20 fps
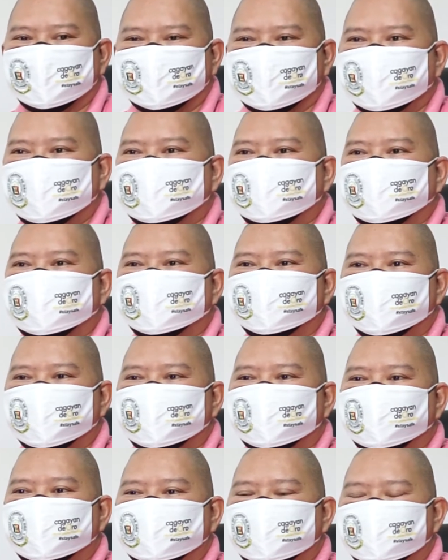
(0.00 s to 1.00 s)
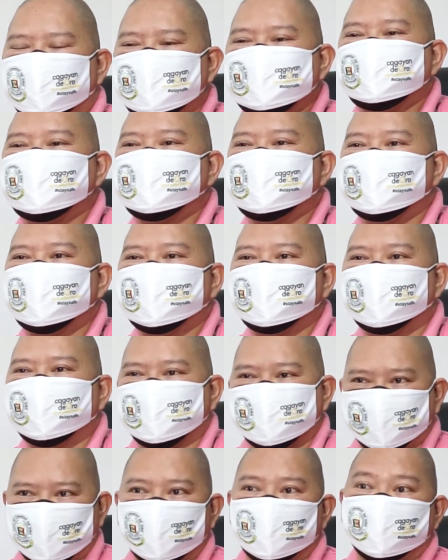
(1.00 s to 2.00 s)
they can be easily
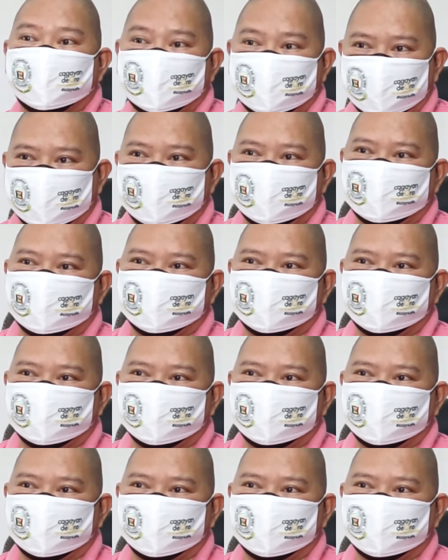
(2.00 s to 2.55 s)
exploited.